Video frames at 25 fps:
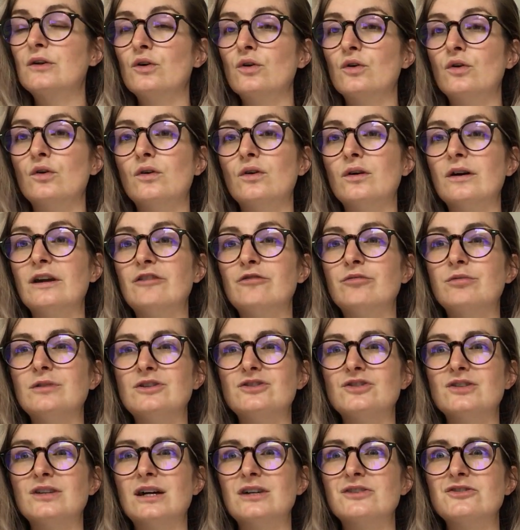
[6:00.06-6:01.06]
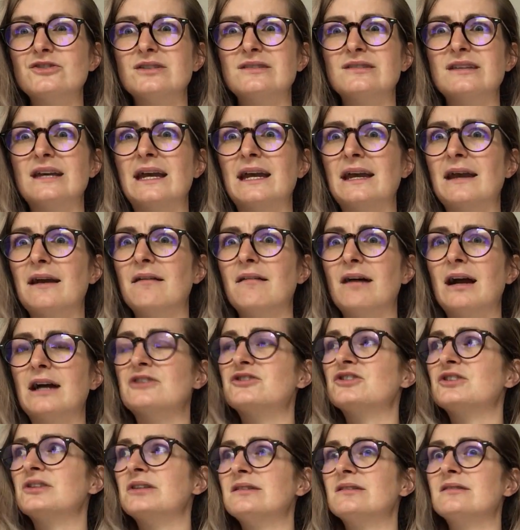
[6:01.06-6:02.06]
or if we should actually say,
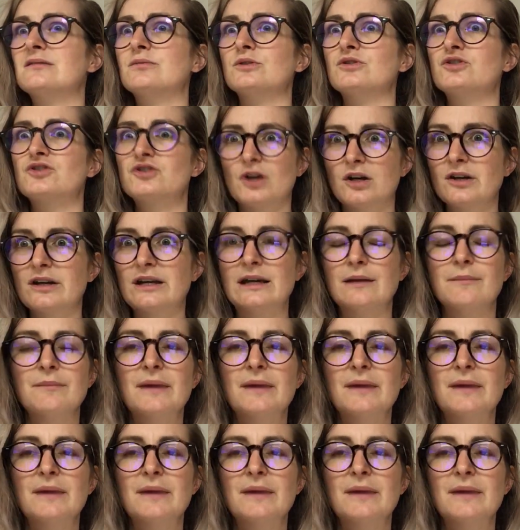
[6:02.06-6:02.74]
actually, this was shocking